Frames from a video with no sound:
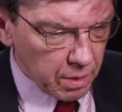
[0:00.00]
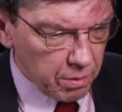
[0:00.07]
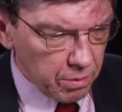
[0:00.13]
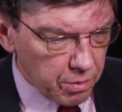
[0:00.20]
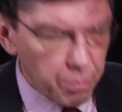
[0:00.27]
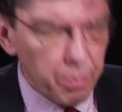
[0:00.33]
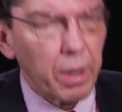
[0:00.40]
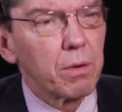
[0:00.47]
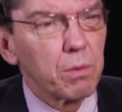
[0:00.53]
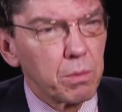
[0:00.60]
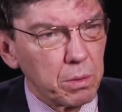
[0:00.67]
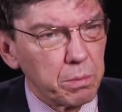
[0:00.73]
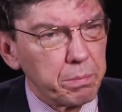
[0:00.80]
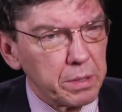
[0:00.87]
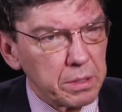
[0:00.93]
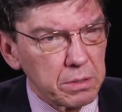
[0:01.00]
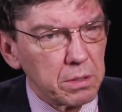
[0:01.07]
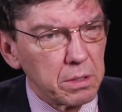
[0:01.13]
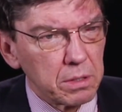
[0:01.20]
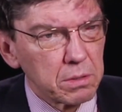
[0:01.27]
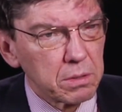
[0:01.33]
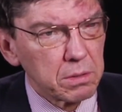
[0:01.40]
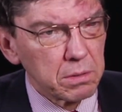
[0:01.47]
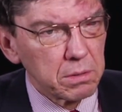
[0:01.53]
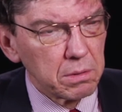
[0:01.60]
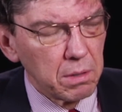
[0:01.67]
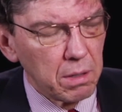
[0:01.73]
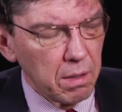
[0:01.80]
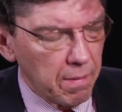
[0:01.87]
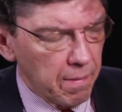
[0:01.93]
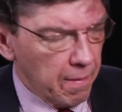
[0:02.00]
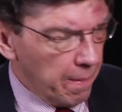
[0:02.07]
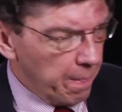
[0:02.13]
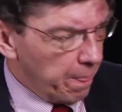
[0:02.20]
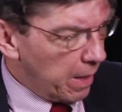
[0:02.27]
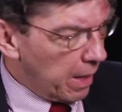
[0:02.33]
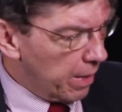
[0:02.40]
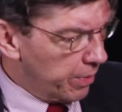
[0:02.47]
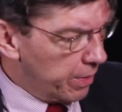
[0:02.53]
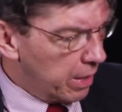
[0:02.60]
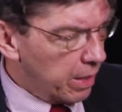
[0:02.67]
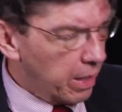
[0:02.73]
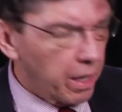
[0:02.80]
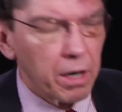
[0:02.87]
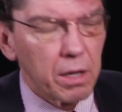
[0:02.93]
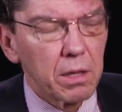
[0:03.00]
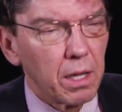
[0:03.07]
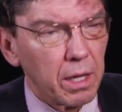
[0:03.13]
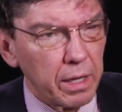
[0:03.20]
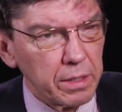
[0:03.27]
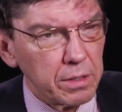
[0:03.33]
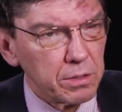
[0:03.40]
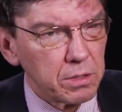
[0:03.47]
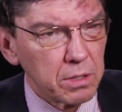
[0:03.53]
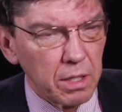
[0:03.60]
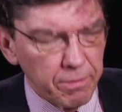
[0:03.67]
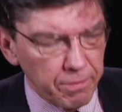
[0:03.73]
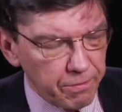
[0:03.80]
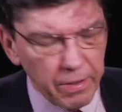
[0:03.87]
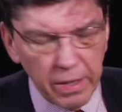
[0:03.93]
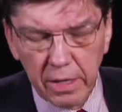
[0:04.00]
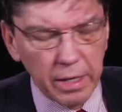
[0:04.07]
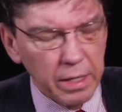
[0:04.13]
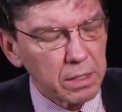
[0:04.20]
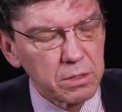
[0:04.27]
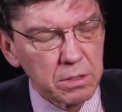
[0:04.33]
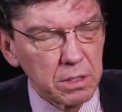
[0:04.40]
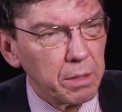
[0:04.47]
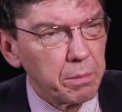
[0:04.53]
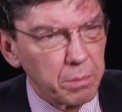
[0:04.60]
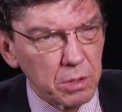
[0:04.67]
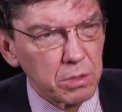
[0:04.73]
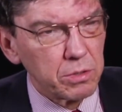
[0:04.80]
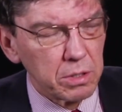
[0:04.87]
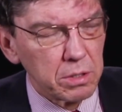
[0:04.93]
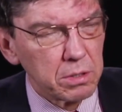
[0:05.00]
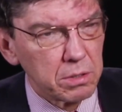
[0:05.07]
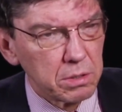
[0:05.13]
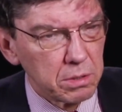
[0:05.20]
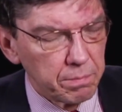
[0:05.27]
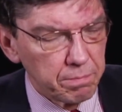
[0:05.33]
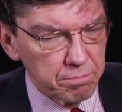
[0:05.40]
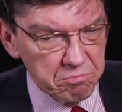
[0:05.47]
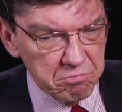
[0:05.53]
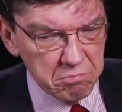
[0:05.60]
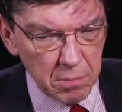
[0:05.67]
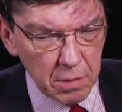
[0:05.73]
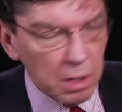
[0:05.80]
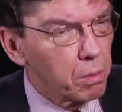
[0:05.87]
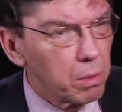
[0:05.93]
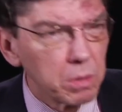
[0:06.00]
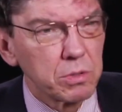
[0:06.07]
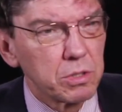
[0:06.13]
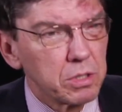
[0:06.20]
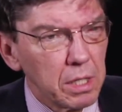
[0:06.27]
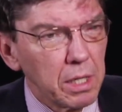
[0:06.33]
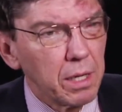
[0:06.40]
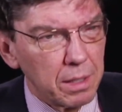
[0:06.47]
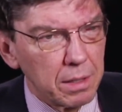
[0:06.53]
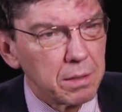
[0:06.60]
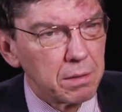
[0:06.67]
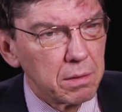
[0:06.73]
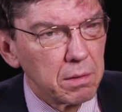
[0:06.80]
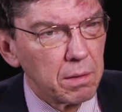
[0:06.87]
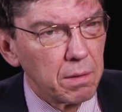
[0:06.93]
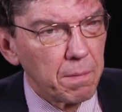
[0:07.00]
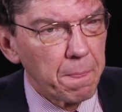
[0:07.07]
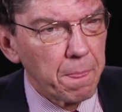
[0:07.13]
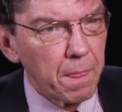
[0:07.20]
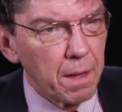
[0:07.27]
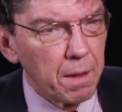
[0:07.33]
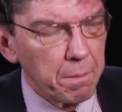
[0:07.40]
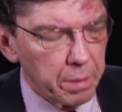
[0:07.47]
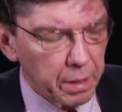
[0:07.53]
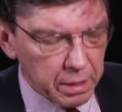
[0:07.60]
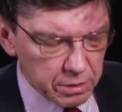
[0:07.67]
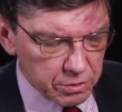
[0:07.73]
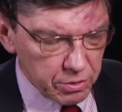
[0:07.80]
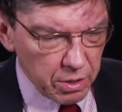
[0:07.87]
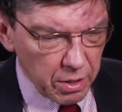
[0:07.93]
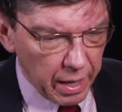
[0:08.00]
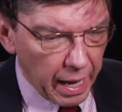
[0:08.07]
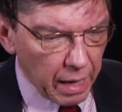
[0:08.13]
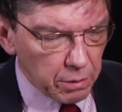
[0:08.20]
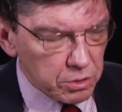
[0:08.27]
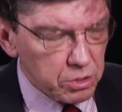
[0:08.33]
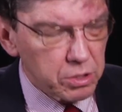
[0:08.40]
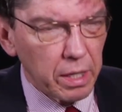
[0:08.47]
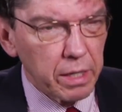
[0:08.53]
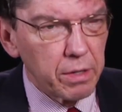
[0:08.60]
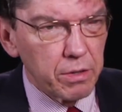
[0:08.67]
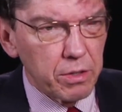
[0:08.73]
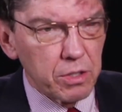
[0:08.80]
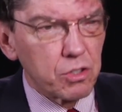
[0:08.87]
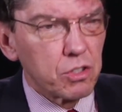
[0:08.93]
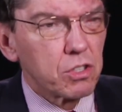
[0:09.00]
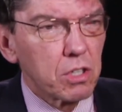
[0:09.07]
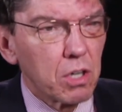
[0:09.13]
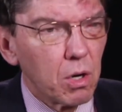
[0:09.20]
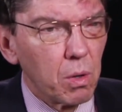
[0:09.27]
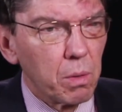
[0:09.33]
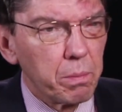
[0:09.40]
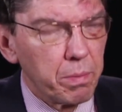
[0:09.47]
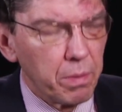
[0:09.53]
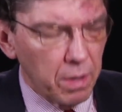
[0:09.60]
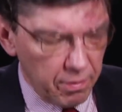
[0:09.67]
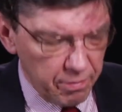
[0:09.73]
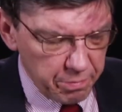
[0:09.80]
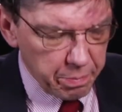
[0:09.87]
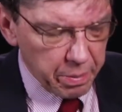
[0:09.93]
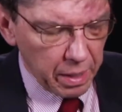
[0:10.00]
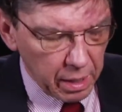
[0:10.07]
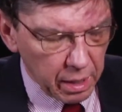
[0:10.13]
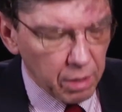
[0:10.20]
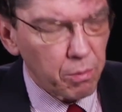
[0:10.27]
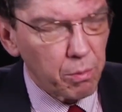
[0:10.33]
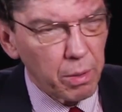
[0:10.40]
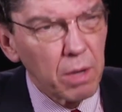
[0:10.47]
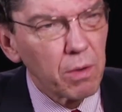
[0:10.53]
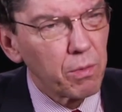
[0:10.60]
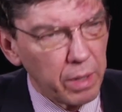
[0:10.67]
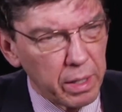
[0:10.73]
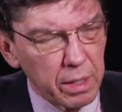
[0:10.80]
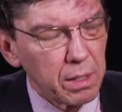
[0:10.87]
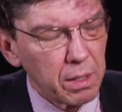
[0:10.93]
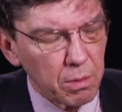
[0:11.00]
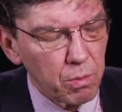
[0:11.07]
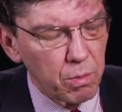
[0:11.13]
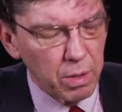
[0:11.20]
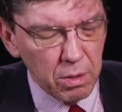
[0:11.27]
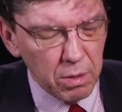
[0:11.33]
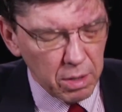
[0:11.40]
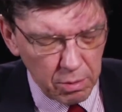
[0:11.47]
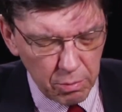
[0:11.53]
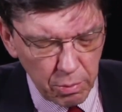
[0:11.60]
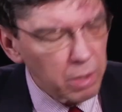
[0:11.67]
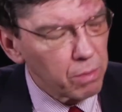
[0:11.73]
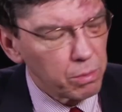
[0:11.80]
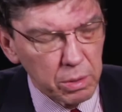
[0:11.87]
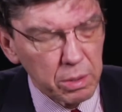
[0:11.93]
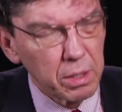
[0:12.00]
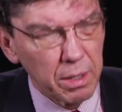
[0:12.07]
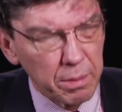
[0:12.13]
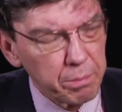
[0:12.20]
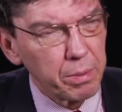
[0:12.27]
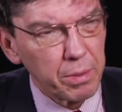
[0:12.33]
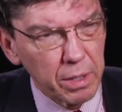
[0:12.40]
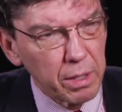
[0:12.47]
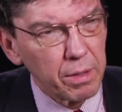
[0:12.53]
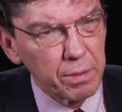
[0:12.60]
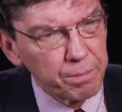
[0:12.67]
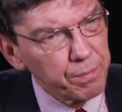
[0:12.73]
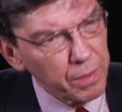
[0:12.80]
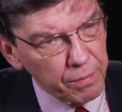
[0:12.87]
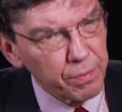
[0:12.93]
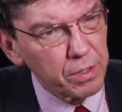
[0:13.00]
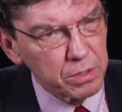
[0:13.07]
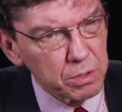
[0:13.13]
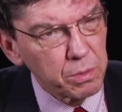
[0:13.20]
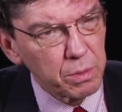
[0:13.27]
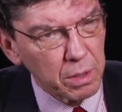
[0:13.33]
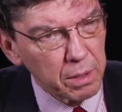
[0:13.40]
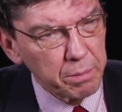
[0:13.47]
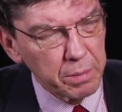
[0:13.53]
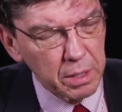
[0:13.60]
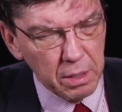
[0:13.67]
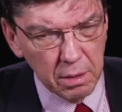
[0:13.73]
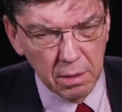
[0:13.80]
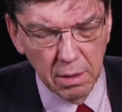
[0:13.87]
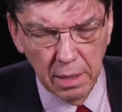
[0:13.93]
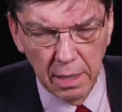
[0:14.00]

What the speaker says: the railroad business, and then airlines and FedEx emerges, you won't see it because they're outside of the scope of being a railroad company, if you see what I mean.